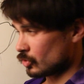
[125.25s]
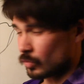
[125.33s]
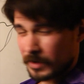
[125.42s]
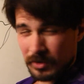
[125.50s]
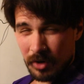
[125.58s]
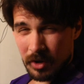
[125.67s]

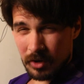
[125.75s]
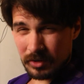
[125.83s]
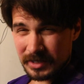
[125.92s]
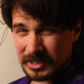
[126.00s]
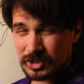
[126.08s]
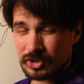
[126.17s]
we're
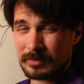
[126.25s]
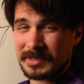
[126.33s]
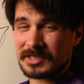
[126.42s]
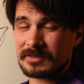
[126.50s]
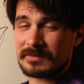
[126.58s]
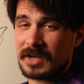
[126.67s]
all
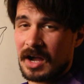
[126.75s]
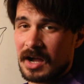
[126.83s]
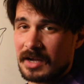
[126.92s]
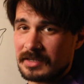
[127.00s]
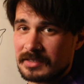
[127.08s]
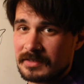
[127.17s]
instruments of
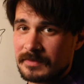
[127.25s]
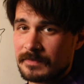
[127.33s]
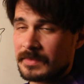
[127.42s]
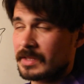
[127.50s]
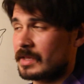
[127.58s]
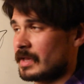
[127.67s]
God,
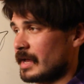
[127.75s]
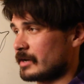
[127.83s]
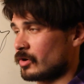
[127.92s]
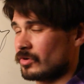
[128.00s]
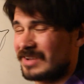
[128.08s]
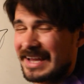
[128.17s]
and
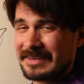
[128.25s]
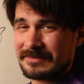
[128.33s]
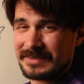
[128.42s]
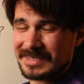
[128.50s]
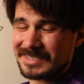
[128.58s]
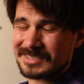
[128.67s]
our
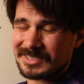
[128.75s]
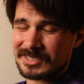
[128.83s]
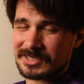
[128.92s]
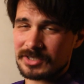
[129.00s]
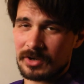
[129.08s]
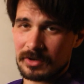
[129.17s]
life is the
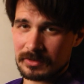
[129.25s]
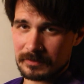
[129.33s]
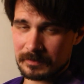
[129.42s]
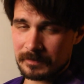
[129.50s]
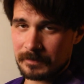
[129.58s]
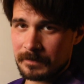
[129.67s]
song.
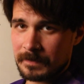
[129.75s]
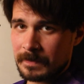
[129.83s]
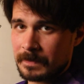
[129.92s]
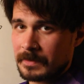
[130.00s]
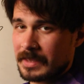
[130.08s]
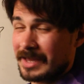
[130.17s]

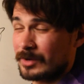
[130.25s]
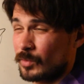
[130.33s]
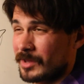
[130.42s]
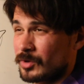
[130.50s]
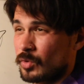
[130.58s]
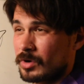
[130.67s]
And
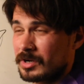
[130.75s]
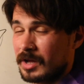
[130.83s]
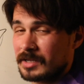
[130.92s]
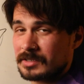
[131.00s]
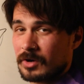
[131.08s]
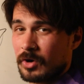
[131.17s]
whether or
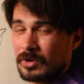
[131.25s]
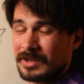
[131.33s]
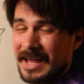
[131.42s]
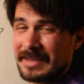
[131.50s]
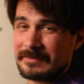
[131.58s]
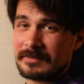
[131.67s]
not our
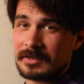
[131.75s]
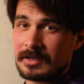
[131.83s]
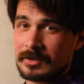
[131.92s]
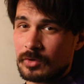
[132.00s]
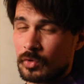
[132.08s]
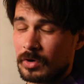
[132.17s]
life
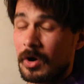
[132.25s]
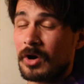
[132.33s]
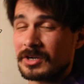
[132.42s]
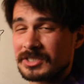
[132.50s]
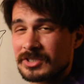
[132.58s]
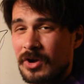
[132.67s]
or
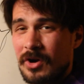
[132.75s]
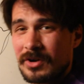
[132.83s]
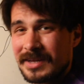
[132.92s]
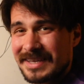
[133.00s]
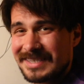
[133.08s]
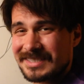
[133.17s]
our
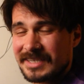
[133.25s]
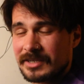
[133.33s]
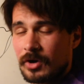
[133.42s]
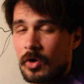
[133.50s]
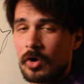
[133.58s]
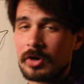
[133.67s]
song is in
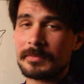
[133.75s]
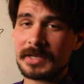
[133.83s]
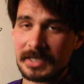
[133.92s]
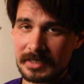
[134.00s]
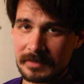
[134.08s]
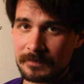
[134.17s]

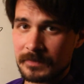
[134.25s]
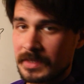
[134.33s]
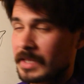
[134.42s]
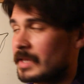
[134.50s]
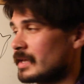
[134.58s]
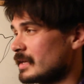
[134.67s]
harmony
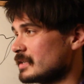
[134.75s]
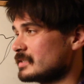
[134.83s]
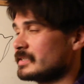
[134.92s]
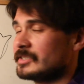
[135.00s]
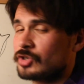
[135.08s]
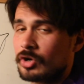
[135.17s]
is
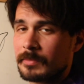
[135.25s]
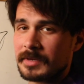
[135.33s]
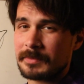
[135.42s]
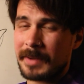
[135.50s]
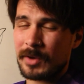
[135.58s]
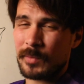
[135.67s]

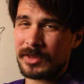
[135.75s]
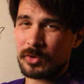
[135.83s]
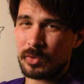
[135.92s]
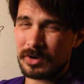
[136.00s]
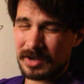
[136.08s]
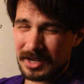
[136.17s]
determined by whether
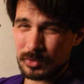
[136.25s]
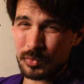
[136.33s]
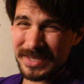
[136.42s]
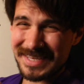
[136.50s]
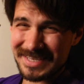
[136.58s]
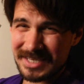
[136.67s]
or not
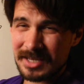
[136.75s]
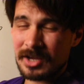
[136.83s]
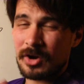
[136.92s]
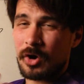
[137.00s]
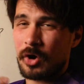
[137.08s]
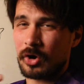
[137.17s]
we
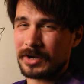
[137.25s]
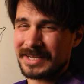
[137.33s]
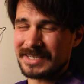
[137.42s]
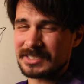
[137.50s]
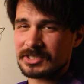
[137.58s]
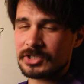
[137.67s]
are
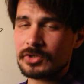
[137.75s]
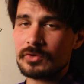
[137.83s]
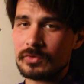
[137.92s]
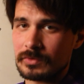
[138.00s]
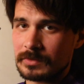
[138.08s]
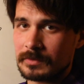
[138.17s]
in
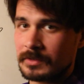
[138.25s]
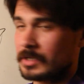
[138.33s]
tune.